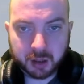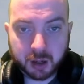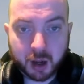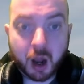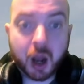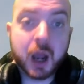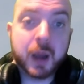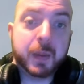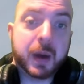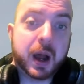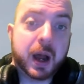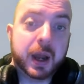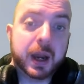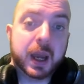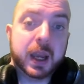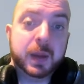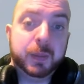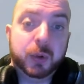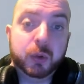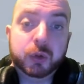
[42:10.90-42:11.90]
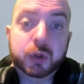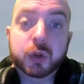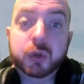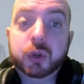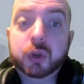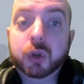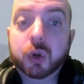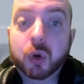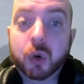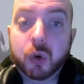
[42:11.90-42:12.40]
I'm unable to
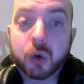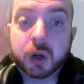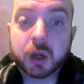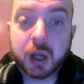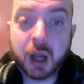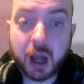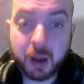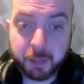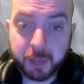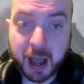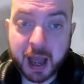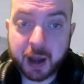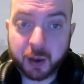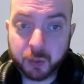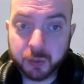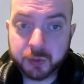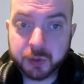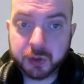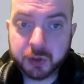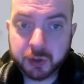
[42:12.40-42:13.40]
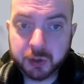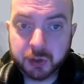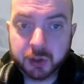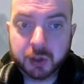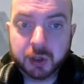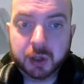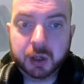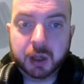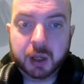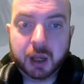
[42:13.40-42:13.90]
talk about
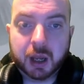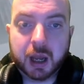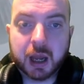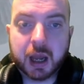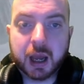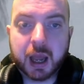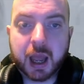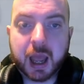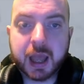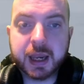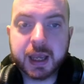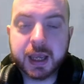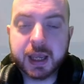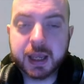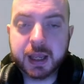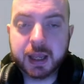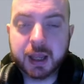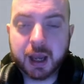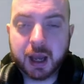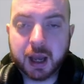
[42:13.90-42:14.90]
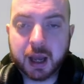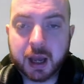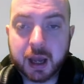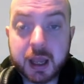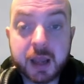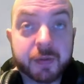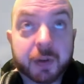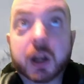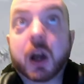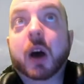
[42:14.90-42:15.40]
any
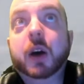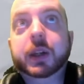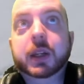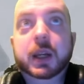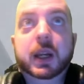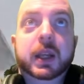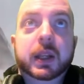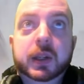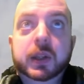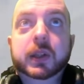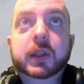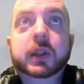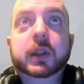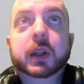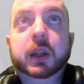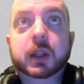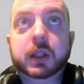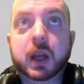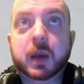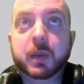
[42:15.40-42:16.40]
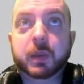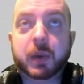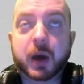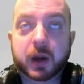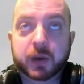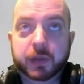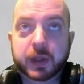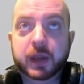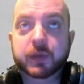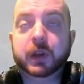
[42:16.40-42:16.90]
Evocati leaks, because I'm a part
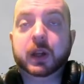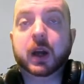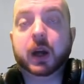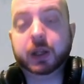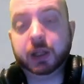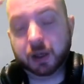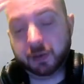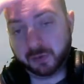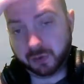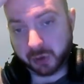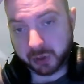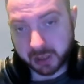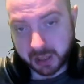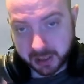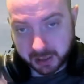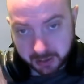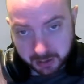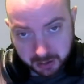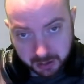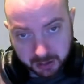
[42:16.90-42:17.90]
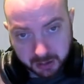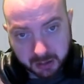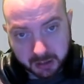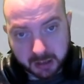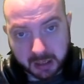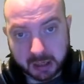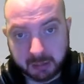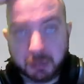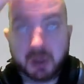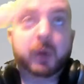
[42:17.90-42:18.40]
of the Evocati, unfortunately.
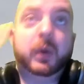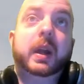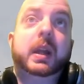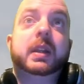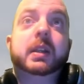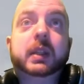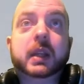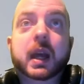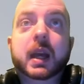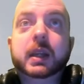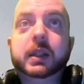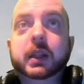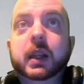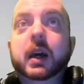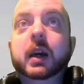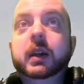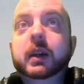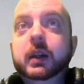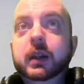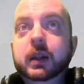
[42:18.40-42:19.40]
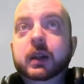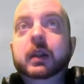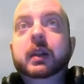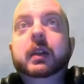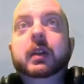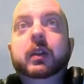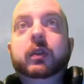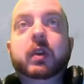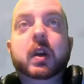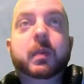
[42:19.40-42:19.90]
All I can say is that
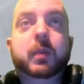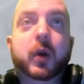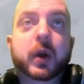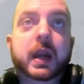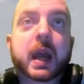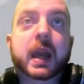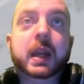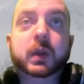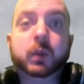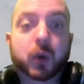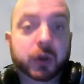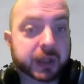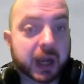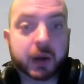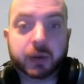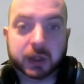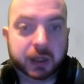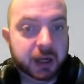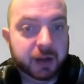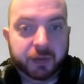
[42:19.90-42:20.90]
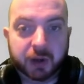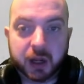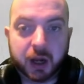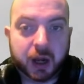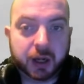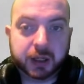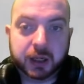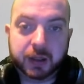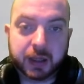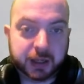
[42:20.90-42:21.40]
3.8 was out to
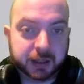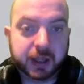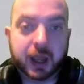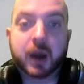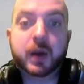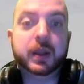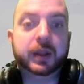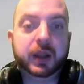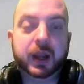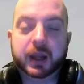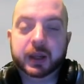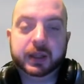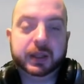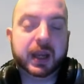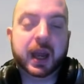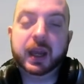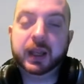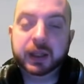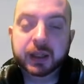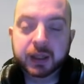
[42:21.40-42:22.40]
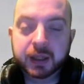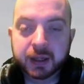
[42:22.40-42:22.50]
Evocati. That's the only thing I can say.